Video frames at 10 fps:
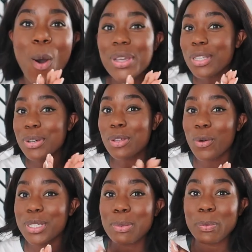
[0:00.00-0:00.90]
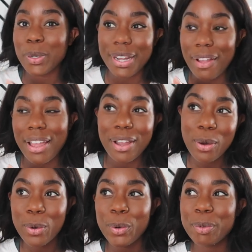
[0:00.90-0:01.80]
work out at
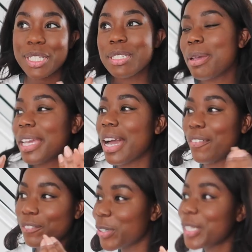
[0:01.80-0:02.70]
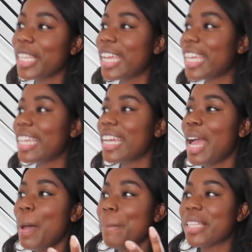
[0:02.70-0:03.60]
home. It's just my comfort thing.
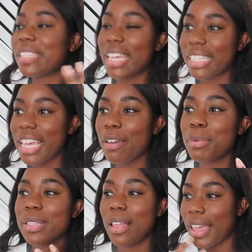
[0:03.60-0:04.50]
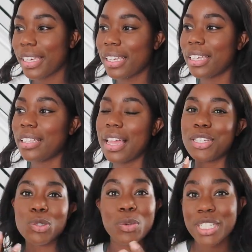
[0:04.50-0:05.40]
But lately I've been liking like
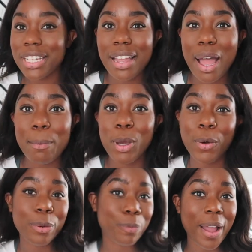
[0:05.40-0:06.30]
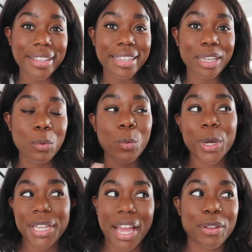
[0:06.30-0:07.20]
switching it up, going running,
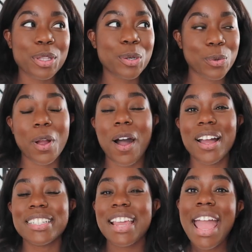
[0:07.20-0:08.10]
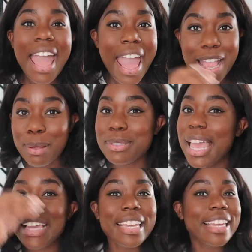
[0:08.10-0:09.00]
working out in the garage. And I'm
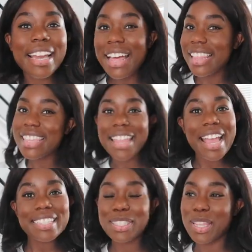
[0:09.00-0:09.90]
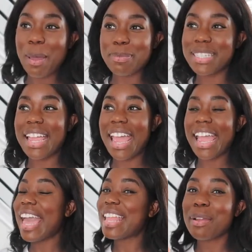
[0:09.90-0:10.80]
taking the next step
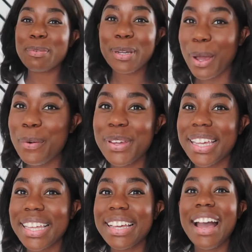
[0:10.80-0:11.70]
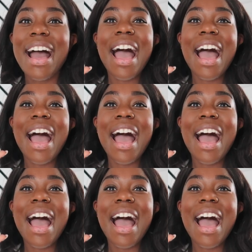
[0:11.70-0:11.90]
today and I'm going